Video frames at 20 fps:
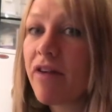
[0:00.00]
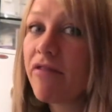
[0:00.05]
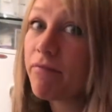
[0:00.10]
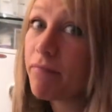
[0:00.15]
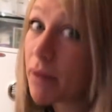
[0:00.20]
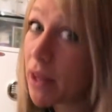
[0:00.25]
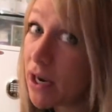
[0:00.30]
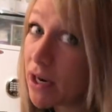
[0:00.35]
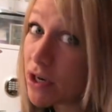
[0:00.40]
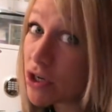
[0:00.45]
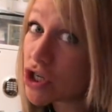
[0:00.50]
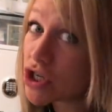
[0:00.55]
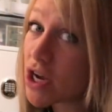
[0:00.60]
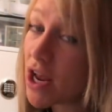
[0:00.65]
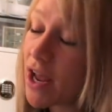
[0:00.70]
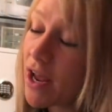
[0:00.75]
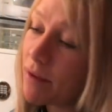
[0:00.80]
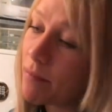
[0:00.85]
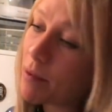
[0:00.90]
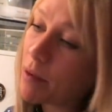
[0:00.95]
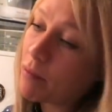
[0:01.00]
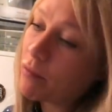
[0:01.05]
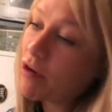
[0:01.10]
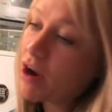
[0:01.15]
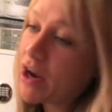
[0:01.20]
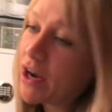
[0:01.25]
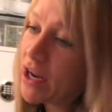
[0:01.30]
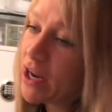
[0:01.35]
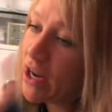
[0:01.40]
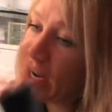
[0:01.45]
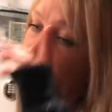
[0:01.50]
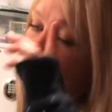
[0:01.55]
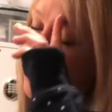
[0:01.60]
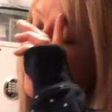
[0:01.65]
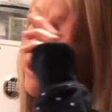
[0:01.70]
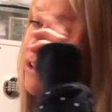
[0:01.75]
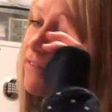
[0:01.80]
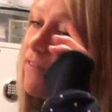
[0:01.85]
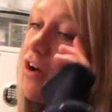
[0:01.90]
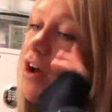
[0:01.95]
I've been in shape. I'm ready.
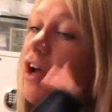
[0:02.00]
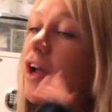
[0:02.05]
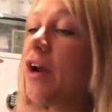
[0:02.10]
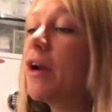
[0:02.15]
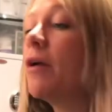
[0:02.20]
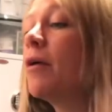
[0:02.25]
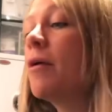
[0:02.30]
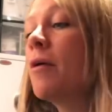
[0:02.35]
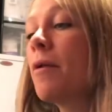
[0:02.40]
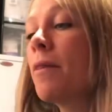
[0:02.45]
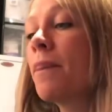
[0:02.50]
It's fine.